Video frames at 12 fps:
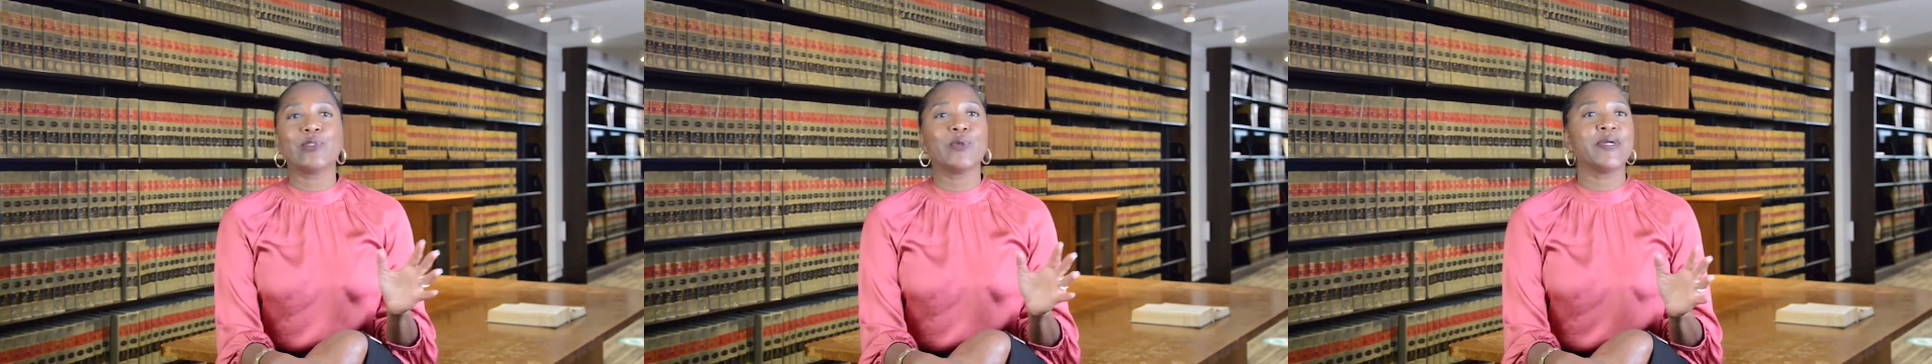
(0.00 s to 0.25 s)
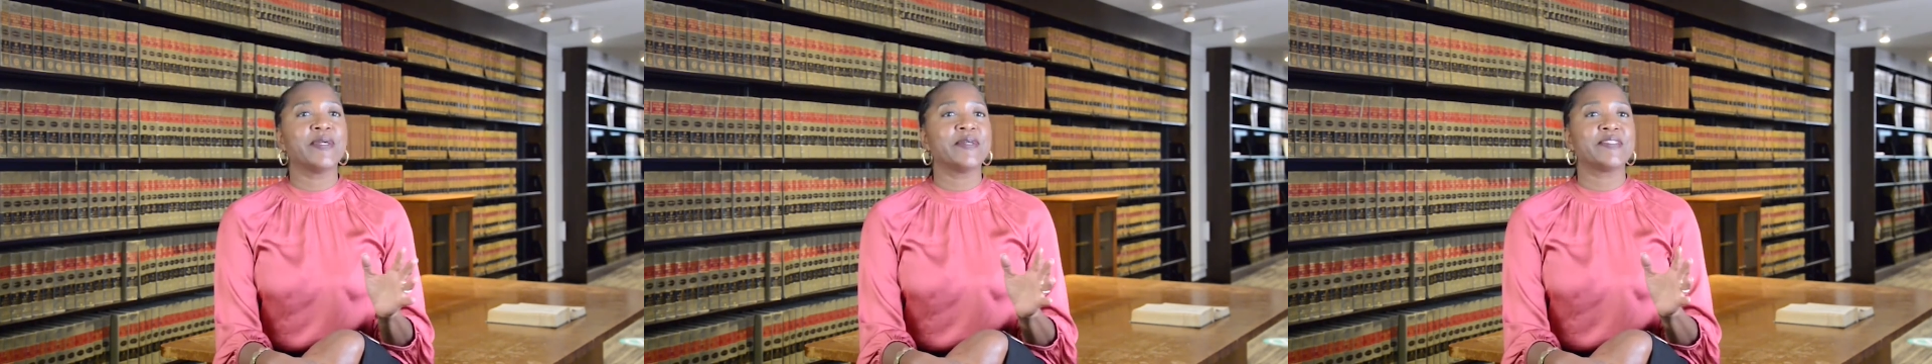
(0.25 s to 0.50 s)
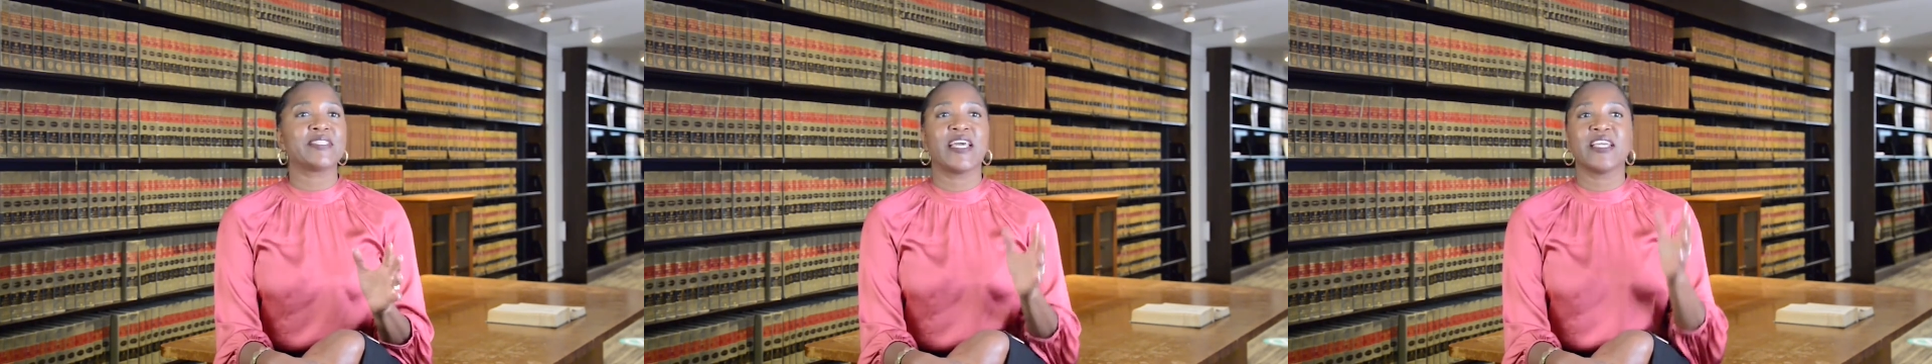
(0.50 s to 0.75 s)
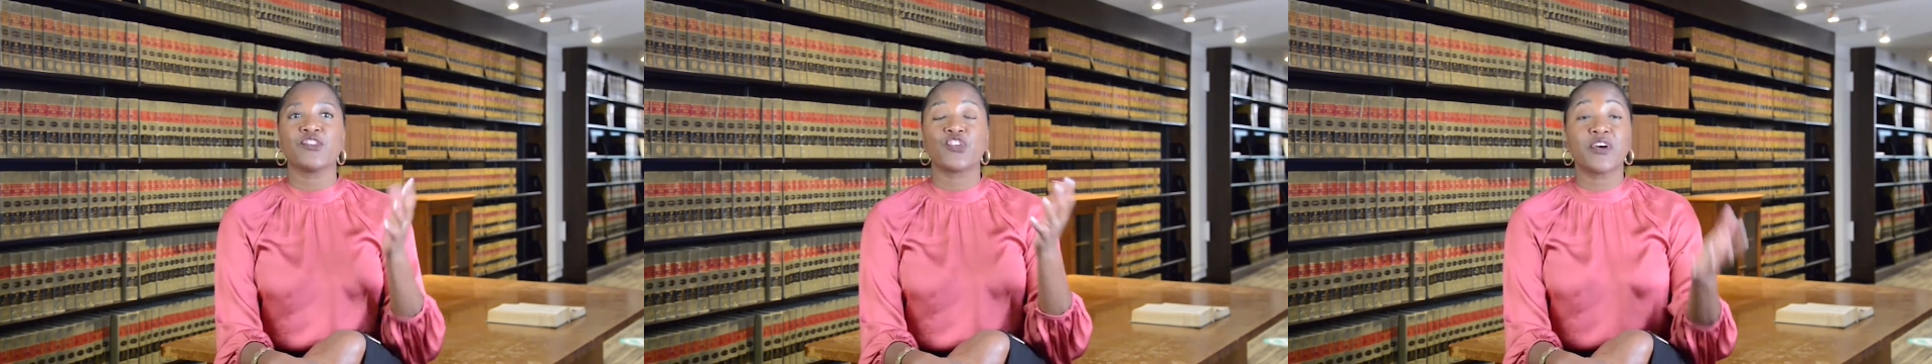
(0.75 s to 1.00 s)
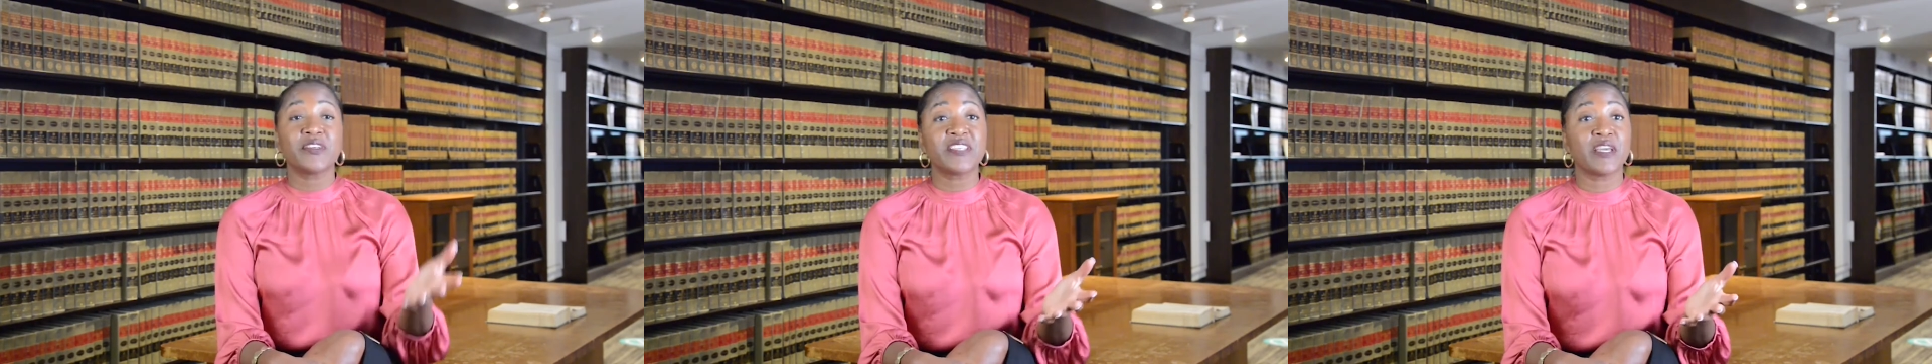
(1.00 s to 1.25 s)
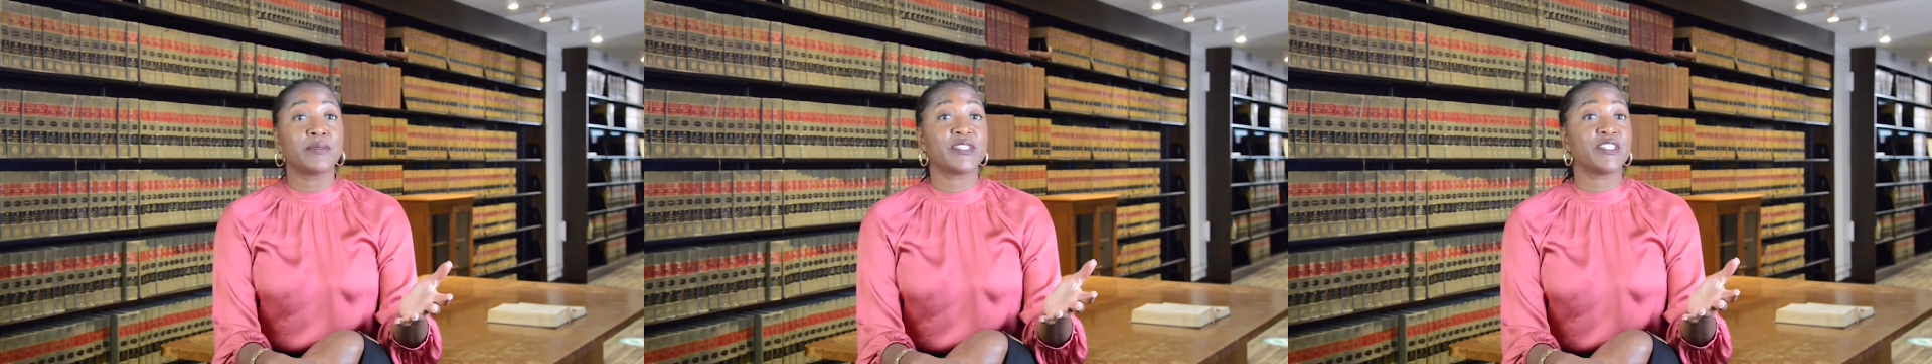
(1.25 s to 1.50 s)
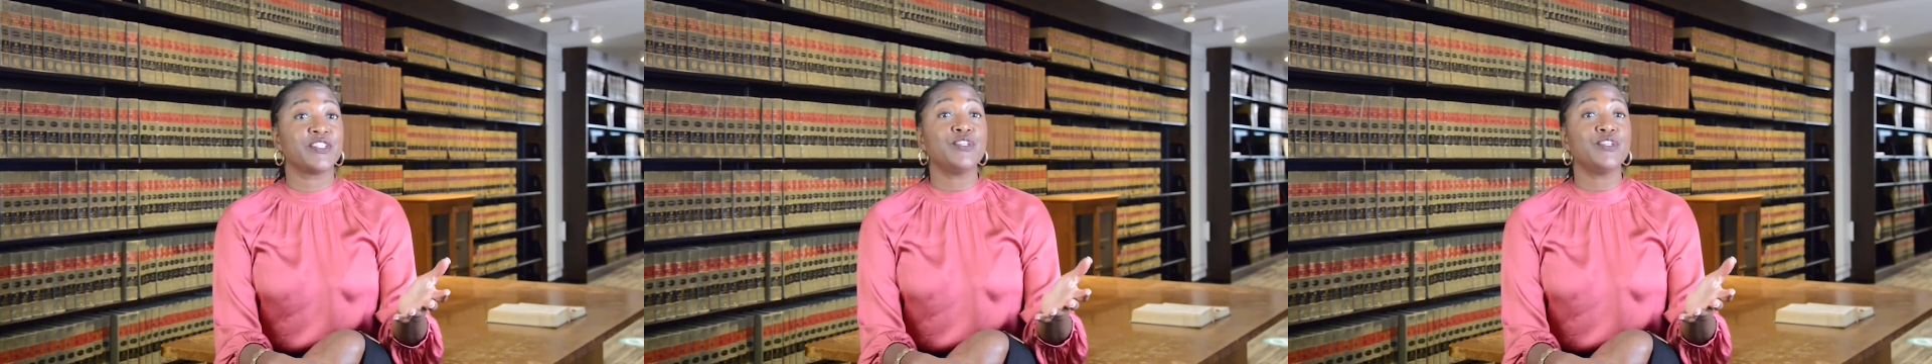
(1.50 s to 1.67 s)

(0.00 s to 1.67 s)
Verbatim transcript: lawyers like Charles Hamilton